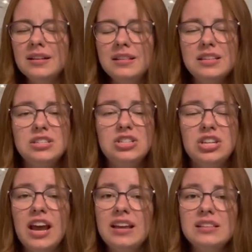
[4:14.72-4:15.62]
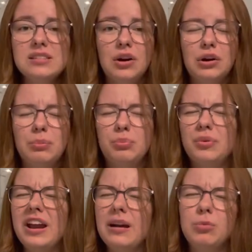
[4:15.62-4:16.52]
These chains are
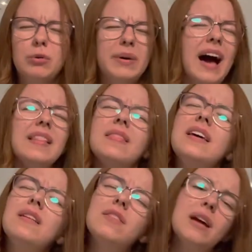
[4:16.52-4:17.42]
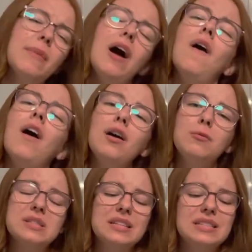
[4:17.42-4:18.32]
unbreakable, but I lived like my heart
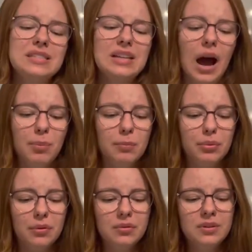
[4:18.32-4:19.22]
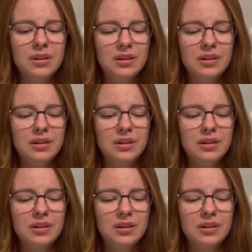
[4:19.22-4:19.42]
was unstoppable.